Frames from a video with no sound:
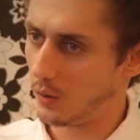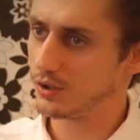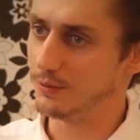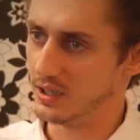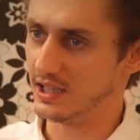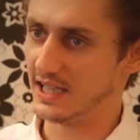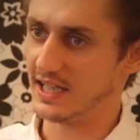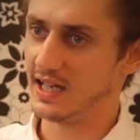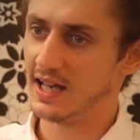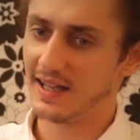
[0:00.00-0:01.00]

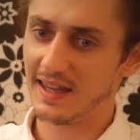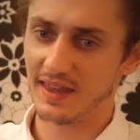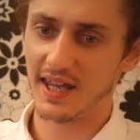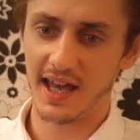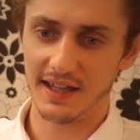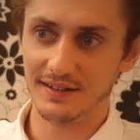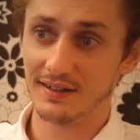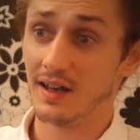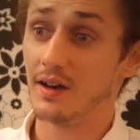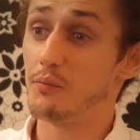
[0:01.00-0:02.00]
ultimately in the end
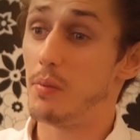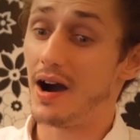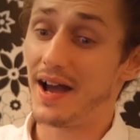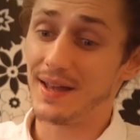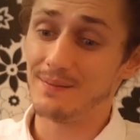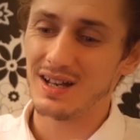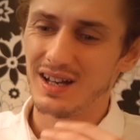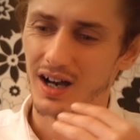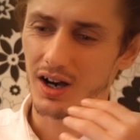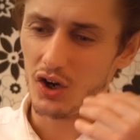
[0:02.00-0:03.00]
by
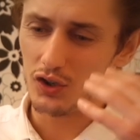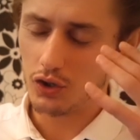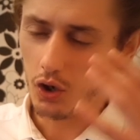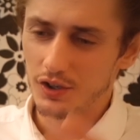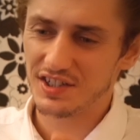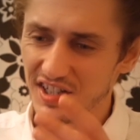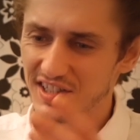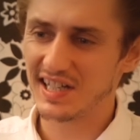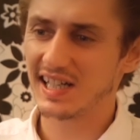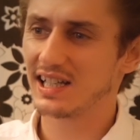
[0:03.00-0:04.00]
uh, not
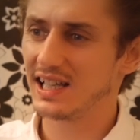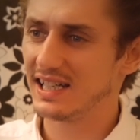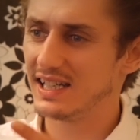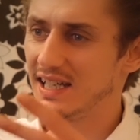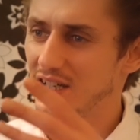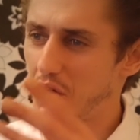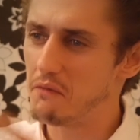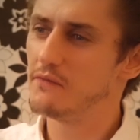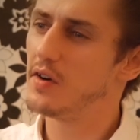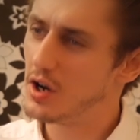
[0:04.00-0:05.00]
succinctly
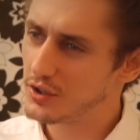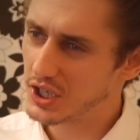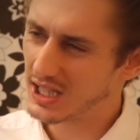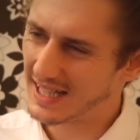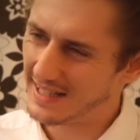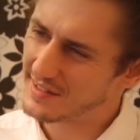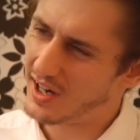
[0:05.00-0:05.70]
converging its